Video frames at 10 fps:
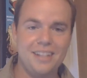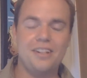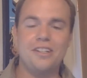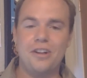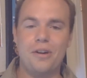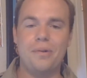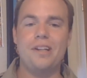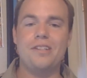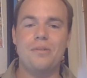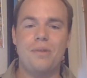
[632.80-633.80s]
There's no
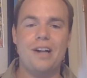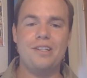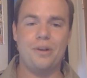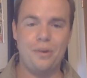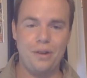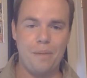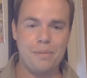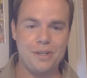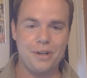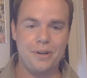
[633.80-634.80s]
reason to watch the whole
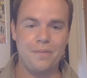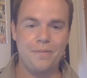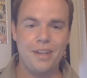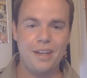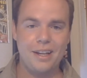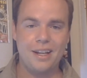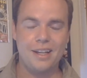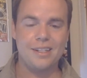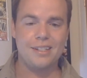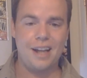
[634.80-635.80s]
episode
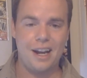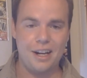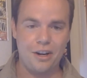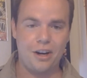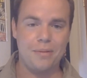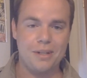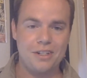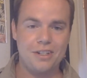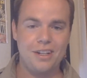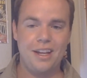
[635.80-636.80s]
because it's kind of
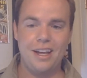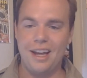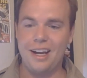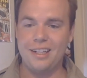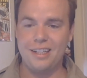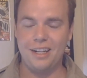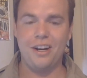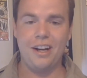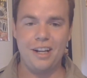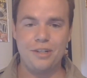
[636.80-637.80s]
garbage and it did
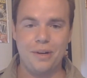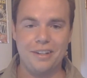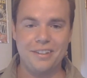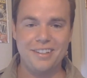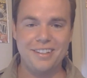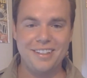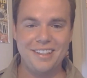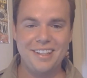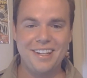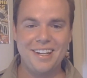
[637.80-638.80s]
not age well.
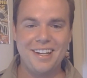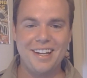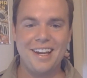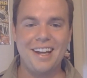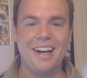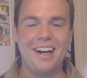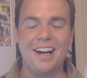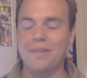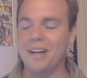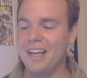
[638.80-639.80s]
And
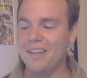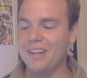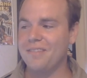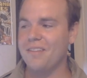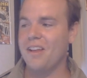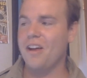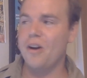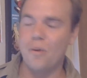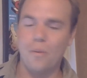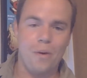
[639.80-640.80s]
I'm going to give it
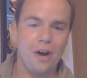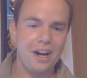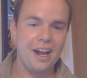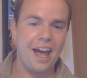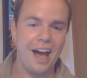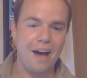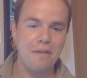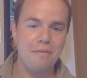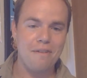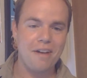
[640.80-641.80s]

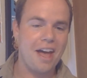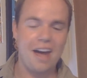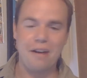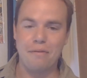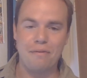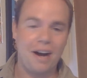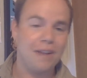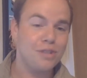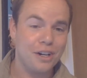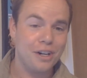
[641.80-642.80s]
1.5 out of
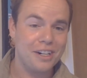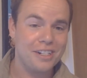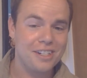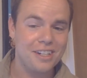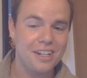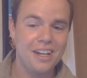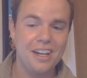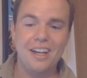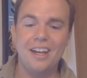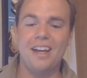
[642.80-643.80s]
5 stars.
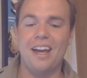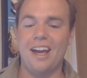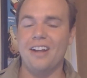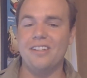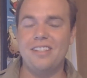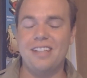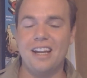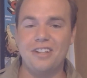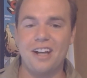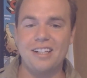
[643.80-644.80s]
And I'll
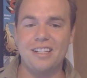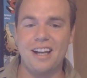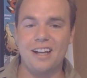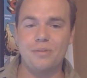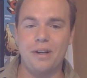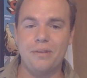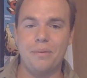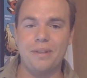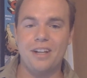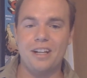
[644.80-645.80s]
catch you guys in the next one
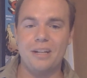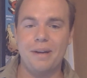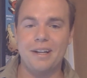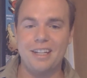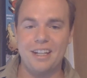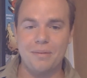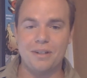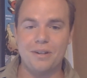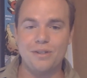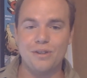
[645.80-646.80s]
when we talk about Kingdom of
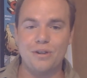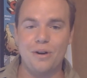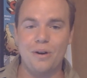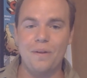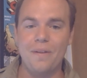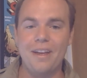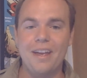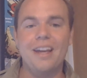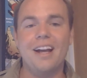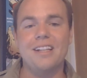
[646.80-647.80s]
the Crystal Skull.
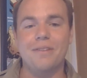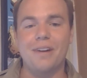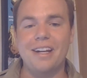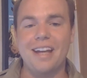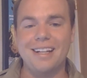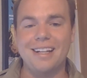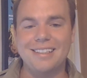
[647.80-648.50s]
You guys have a great day.